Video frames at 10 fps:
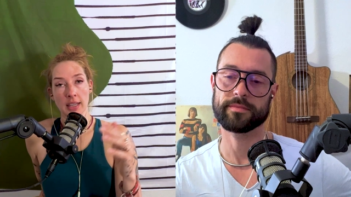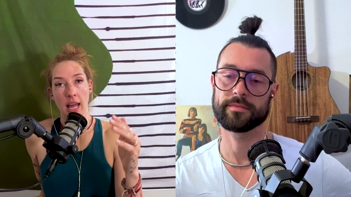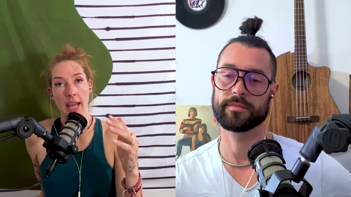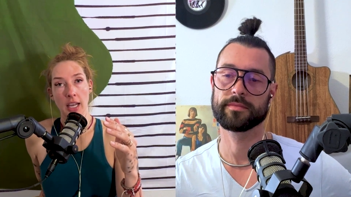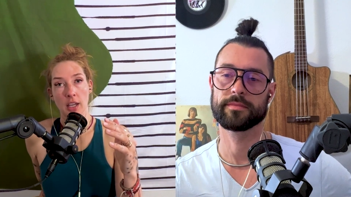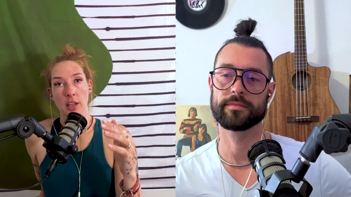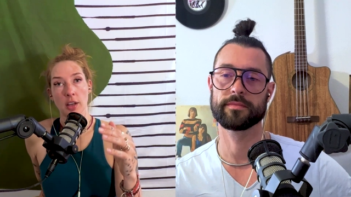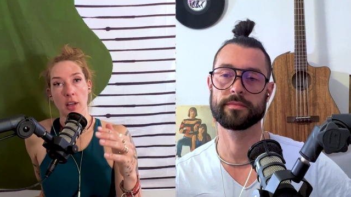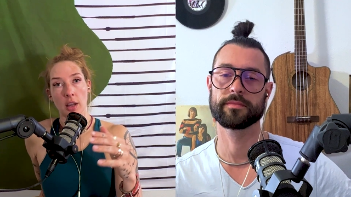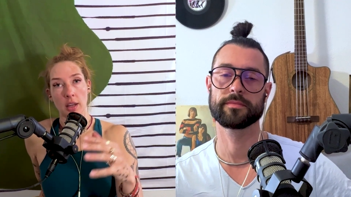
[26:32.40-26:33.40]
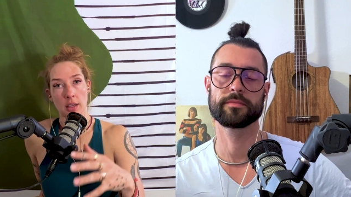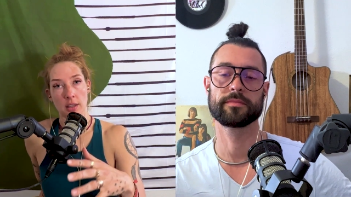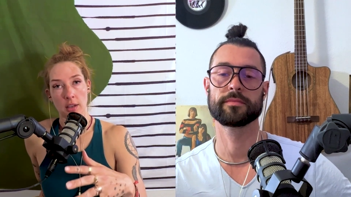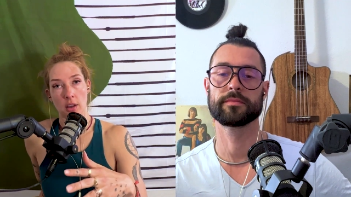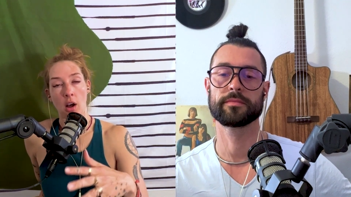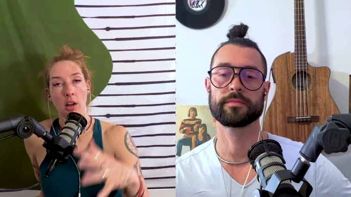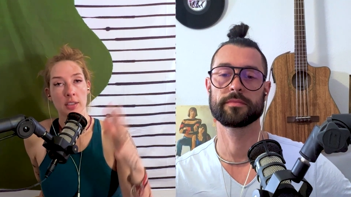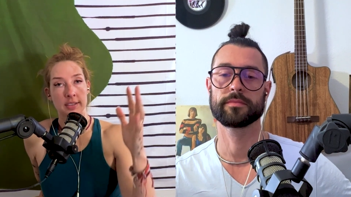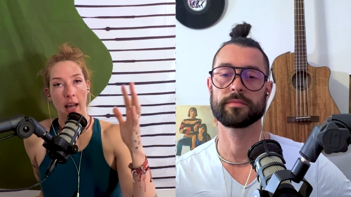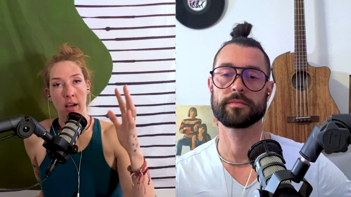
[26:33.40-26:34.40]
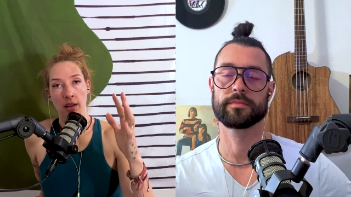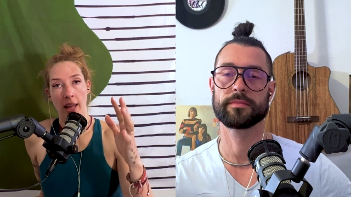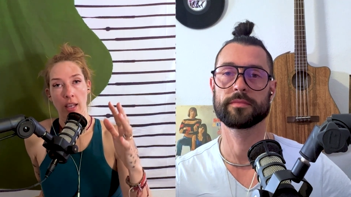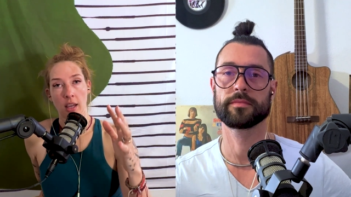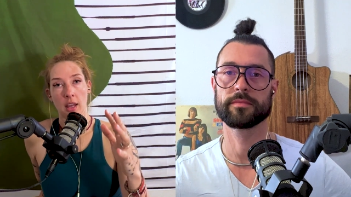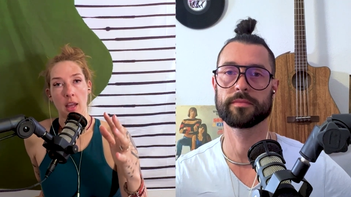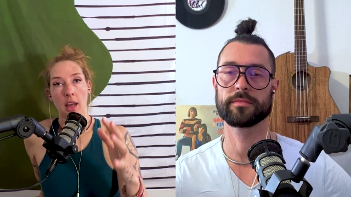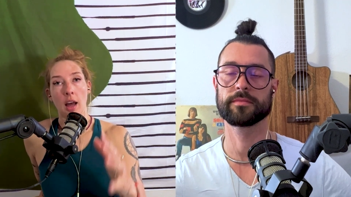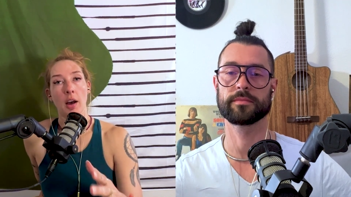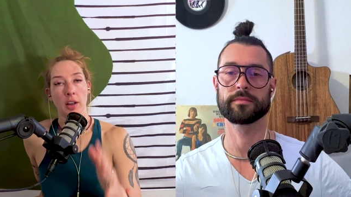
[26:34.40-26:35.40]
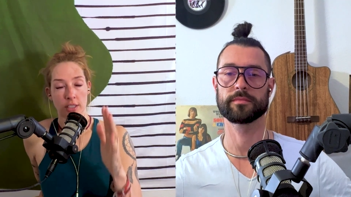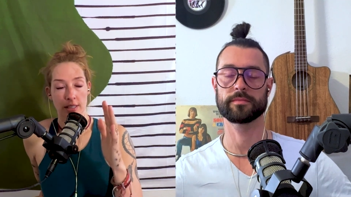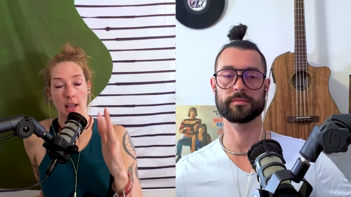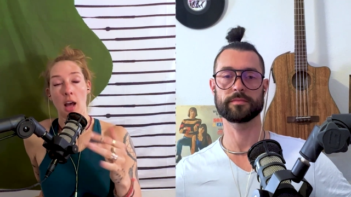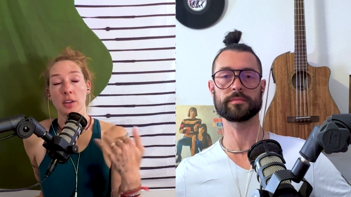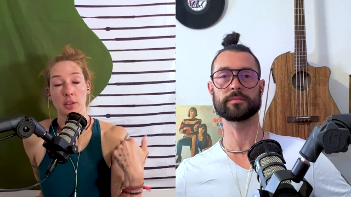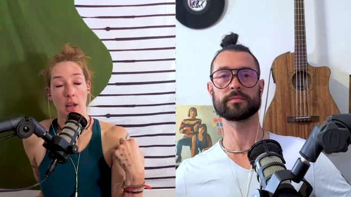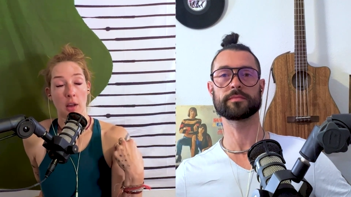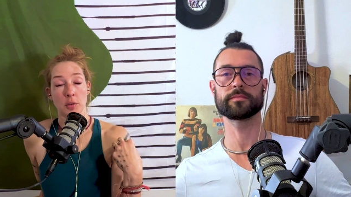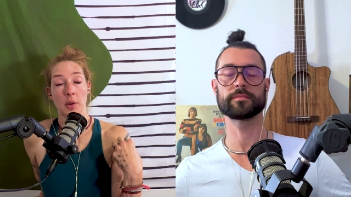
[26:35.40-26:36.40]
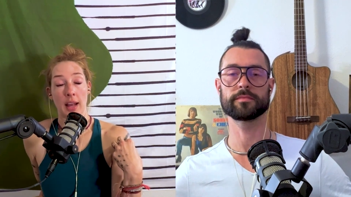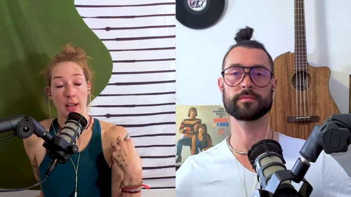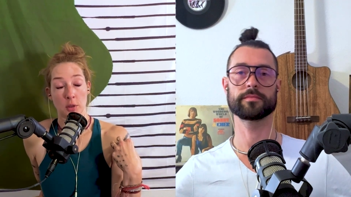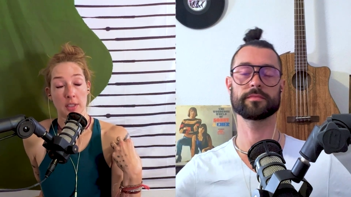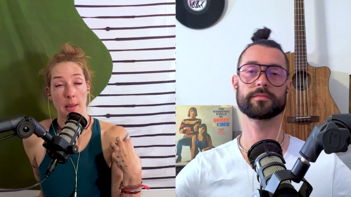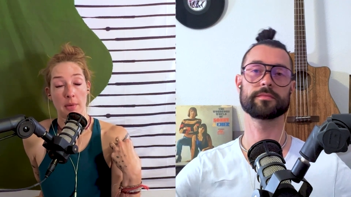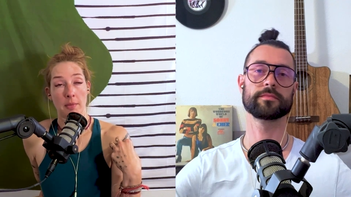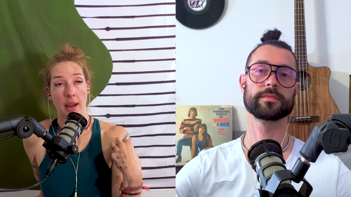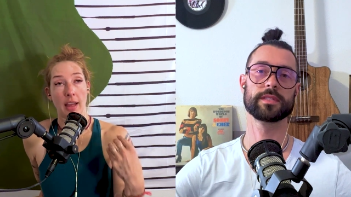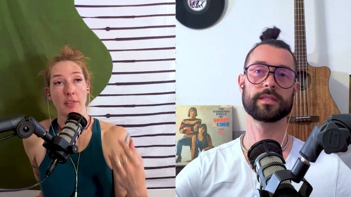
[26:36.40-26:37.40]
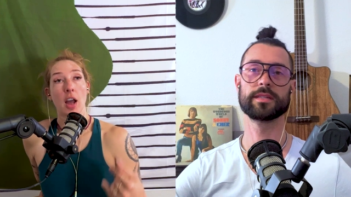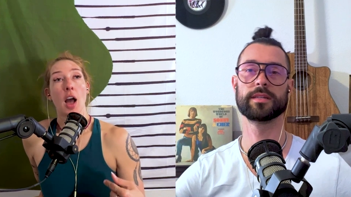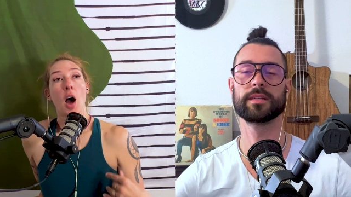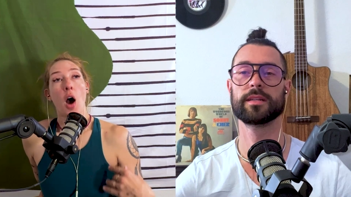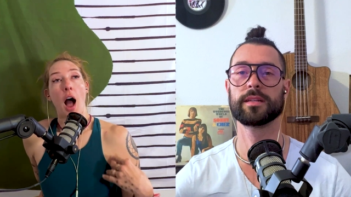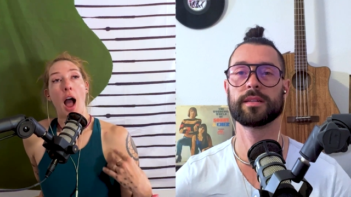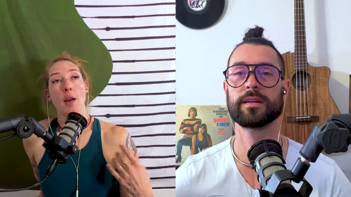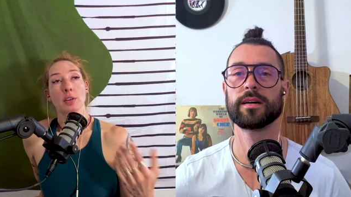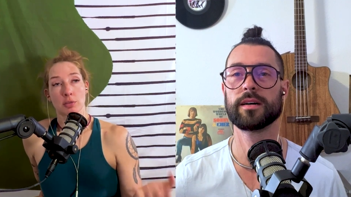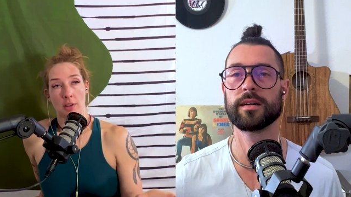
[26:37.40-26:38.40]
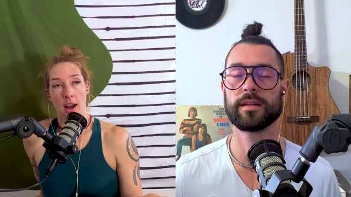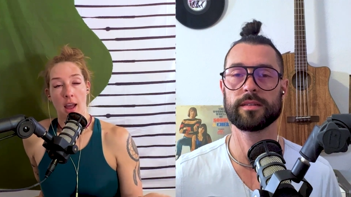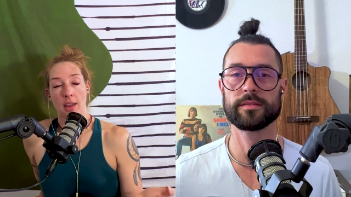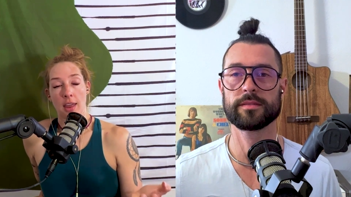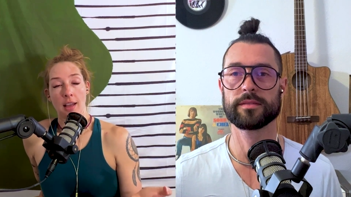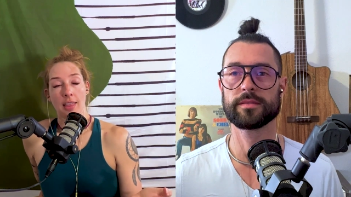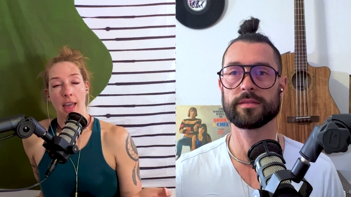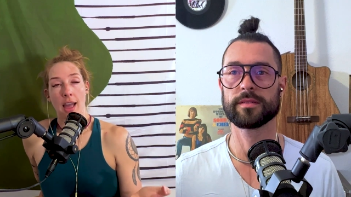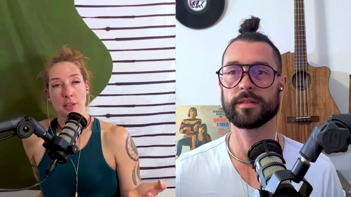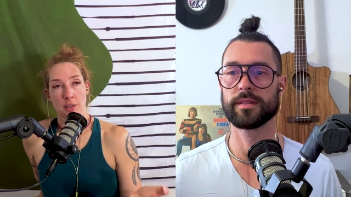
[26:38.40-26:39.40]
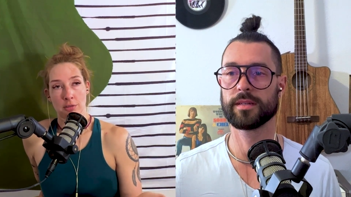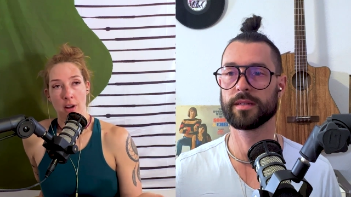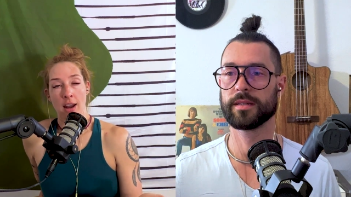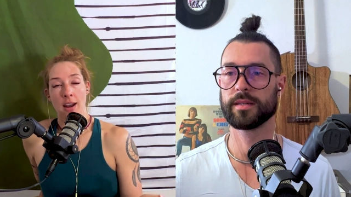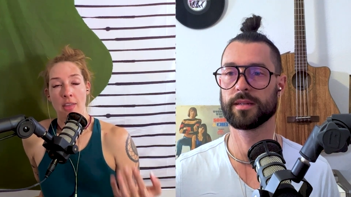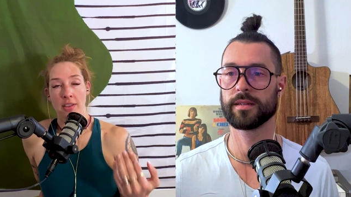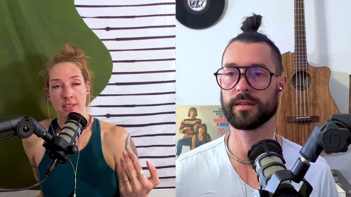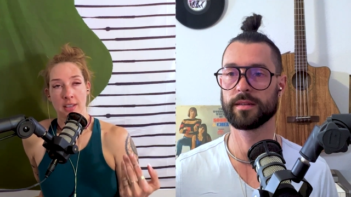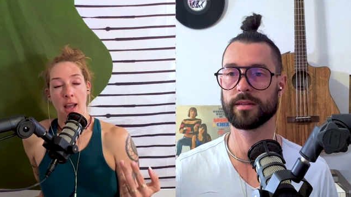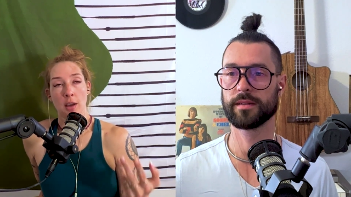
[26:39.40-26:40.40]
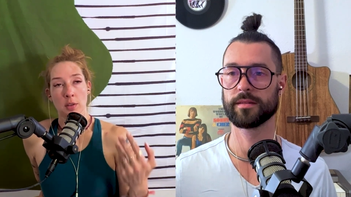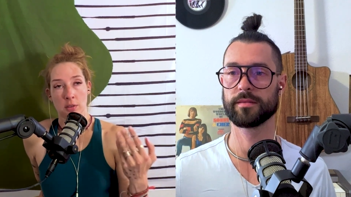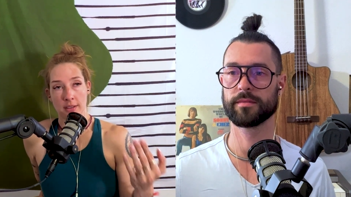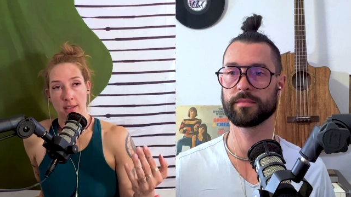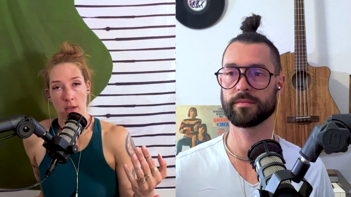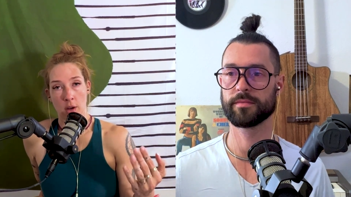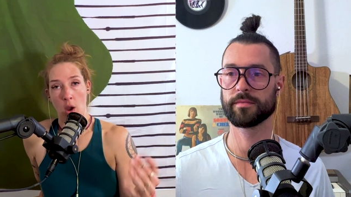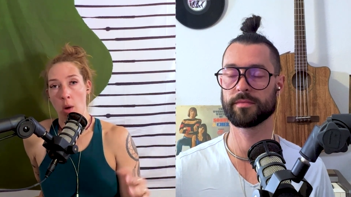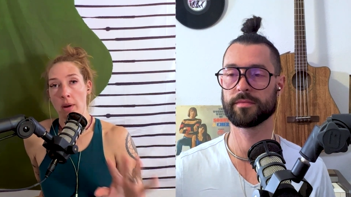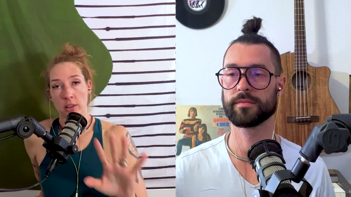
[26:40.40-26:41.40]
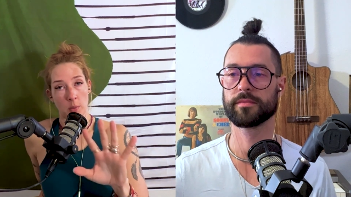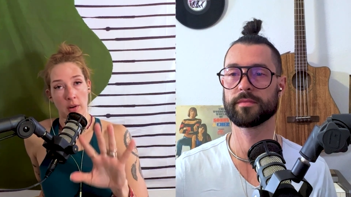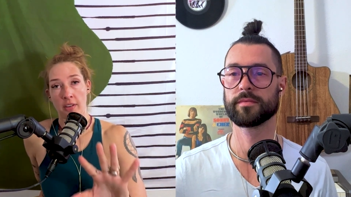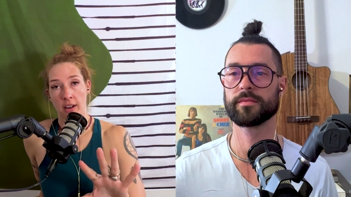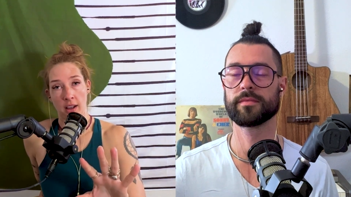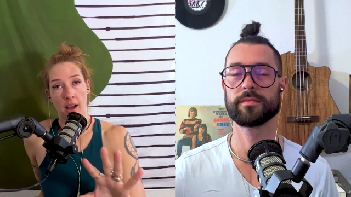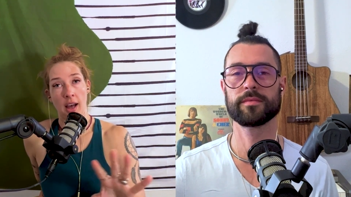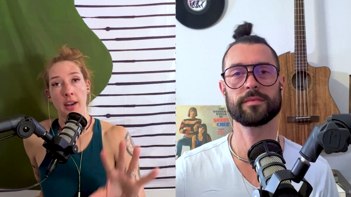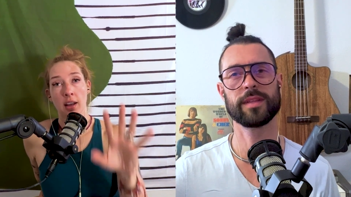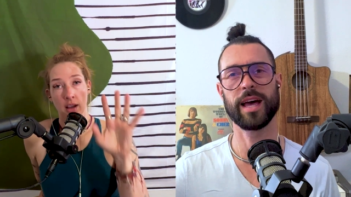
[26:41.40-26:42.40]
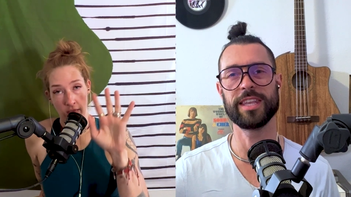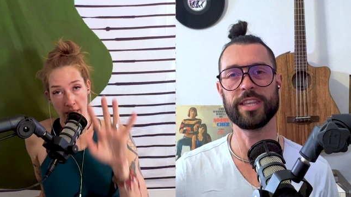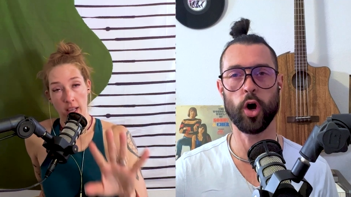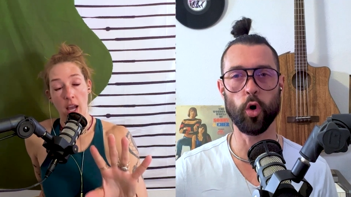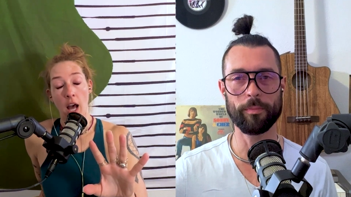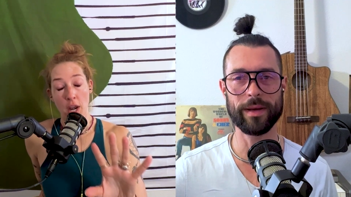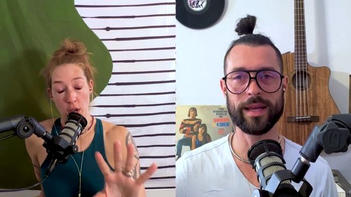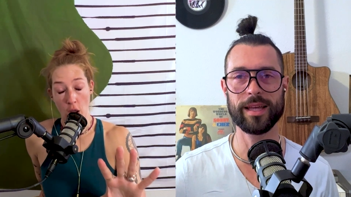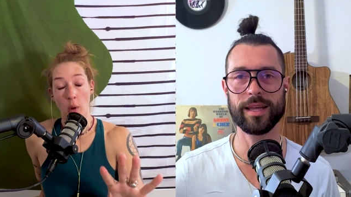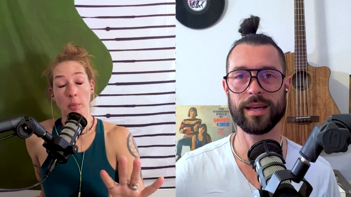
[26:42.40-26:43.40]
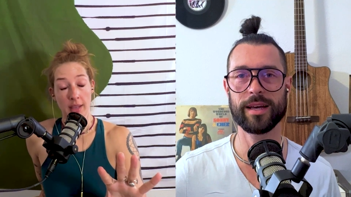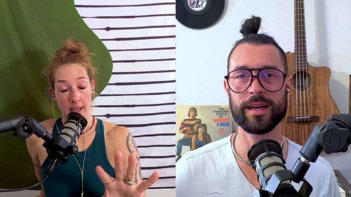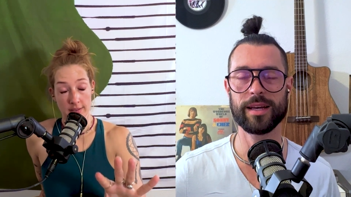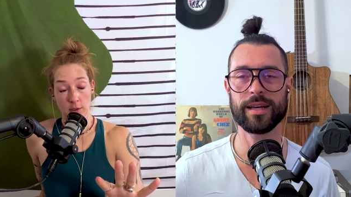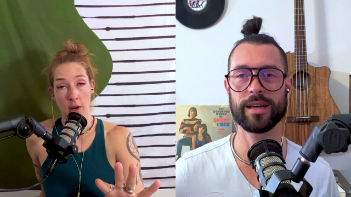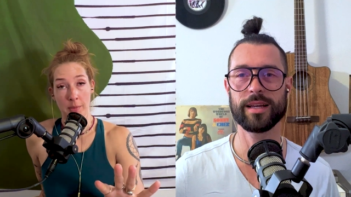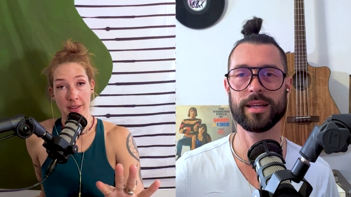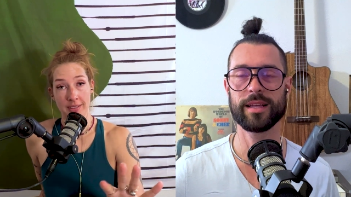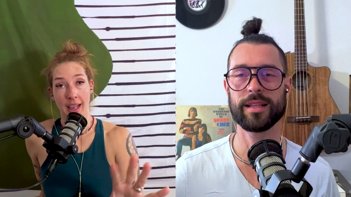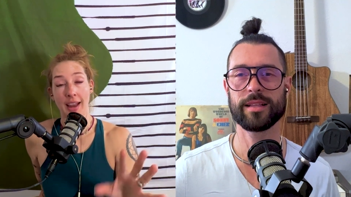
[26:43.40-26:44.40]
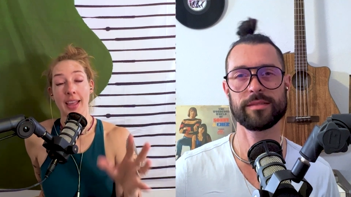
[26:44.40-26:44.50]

Speaker 1: like calls out like I'll just say I'll I'll do an actual example of my life. I was run in LA. I used to run, and this guy who was dressed like a gnome. I swear to fucking god, a like, gnome, a gnome. Yes, you heard me say it.